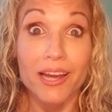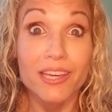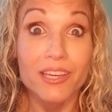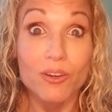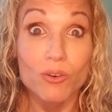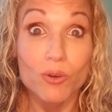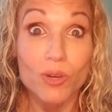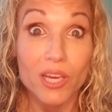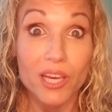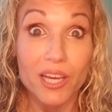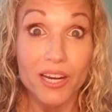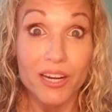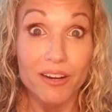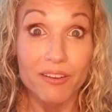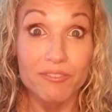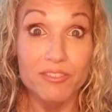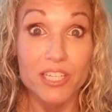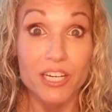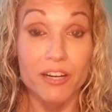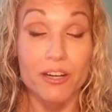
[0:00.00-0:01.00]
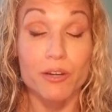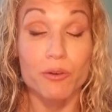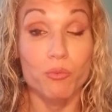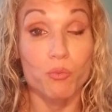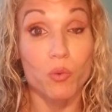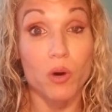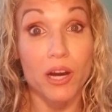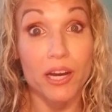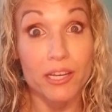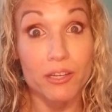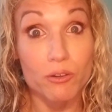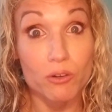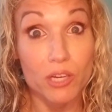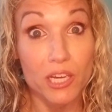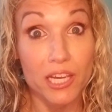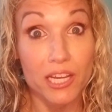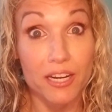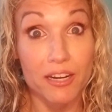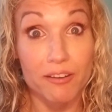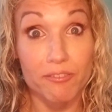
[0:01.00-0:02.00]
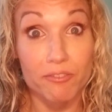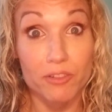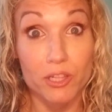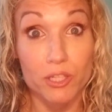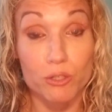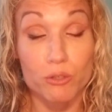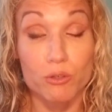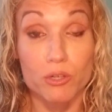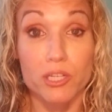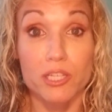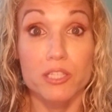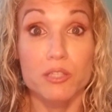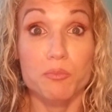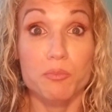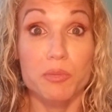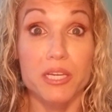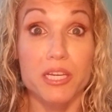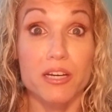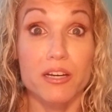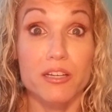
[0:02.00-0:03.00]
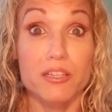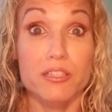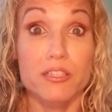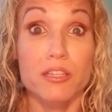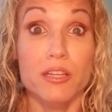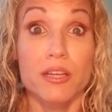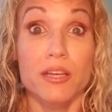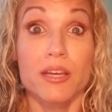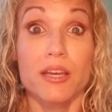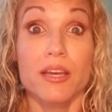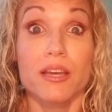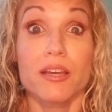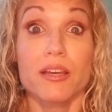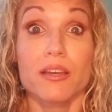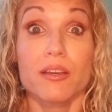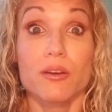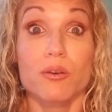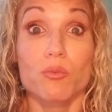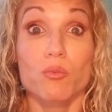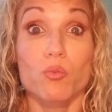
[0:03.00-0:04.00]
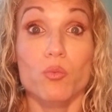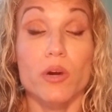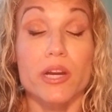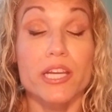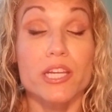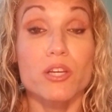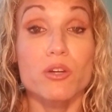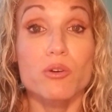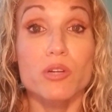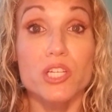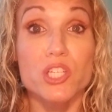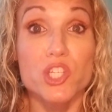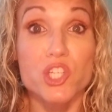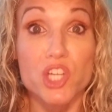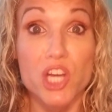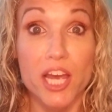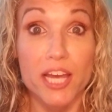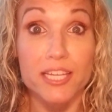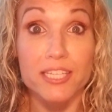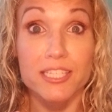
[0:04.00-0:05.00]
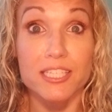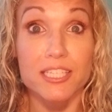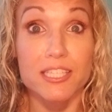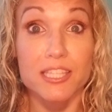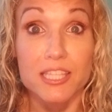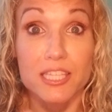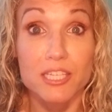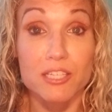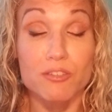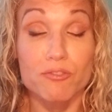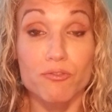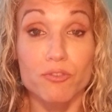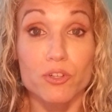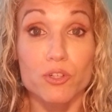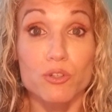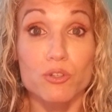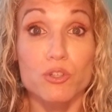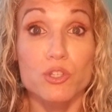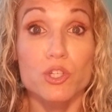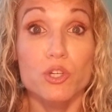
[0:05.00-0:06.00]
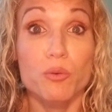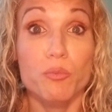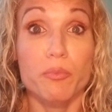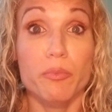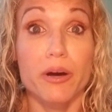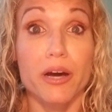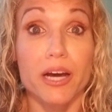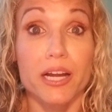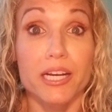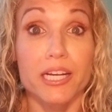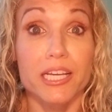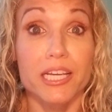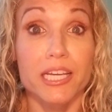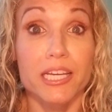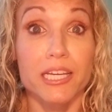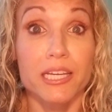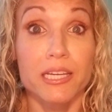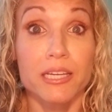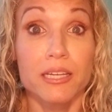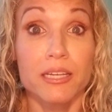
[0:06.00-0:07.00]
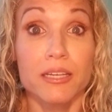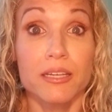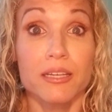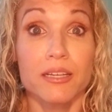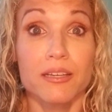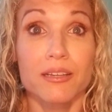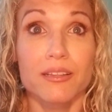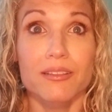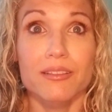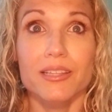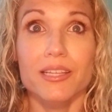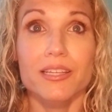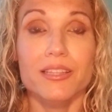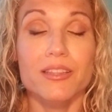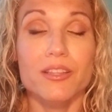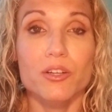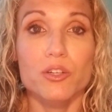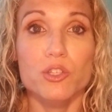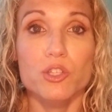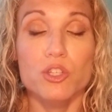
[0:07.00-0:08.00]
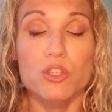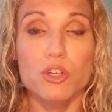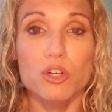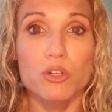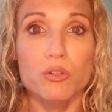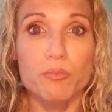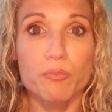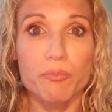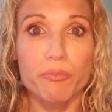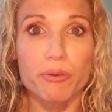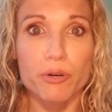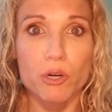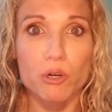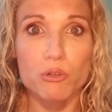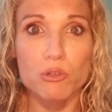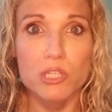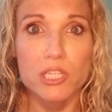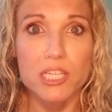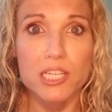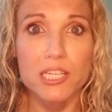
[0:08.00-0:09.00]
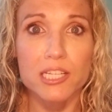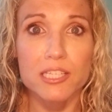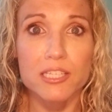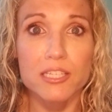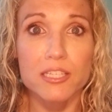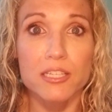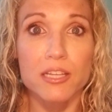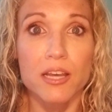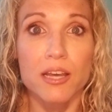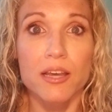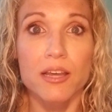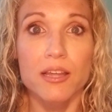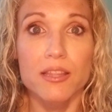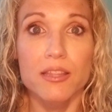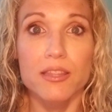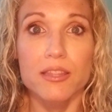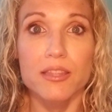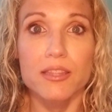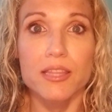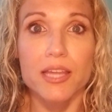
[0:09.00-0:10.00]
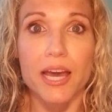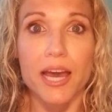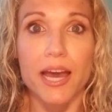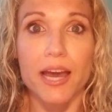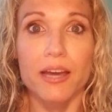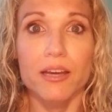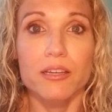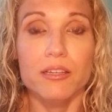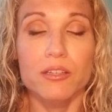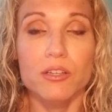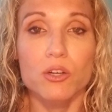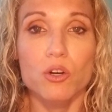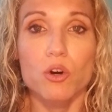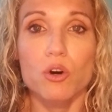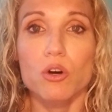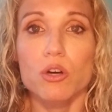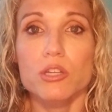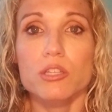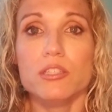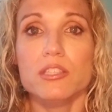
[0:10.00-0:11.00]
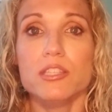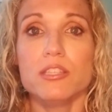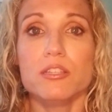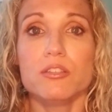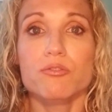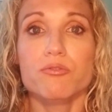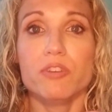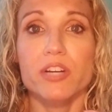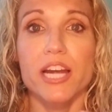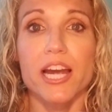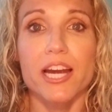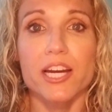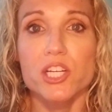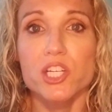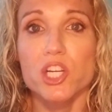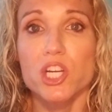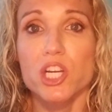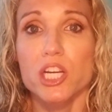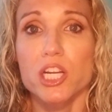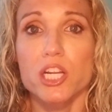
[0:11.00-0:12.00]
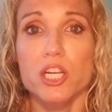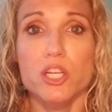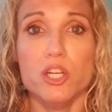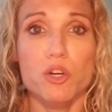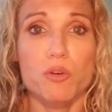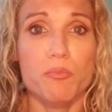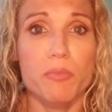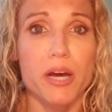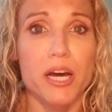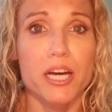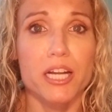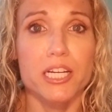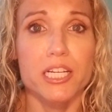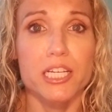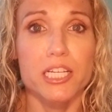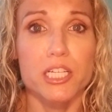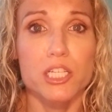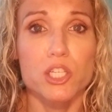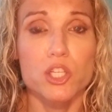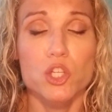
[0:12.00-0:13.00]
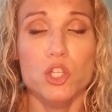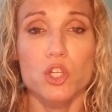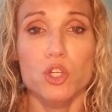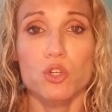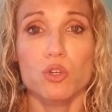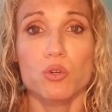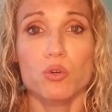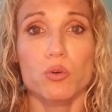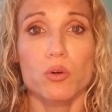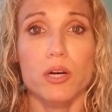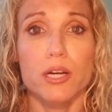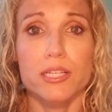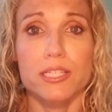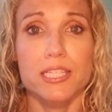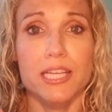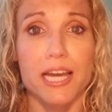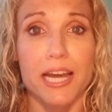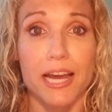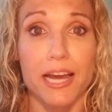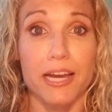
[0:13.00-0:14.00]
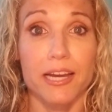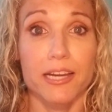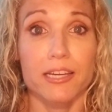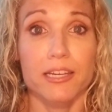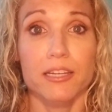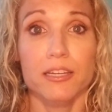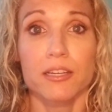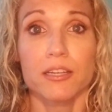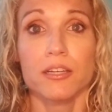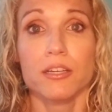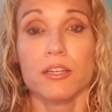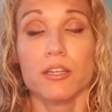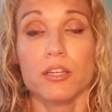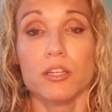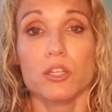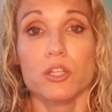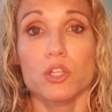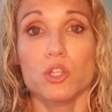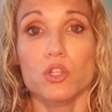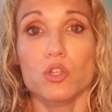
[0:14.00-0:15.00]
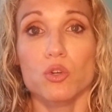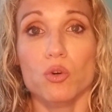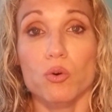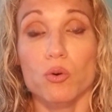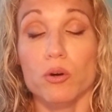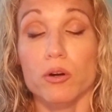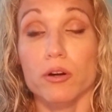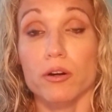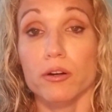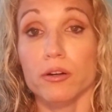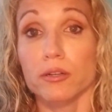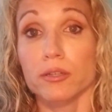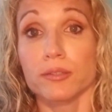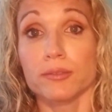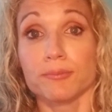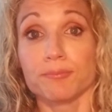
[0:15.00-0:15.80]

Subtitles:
you can't have dairy, why you can't have gluten. It's because when you ingest these foods, your body, like, there's certain proteins that cause this reaction in your body to attack your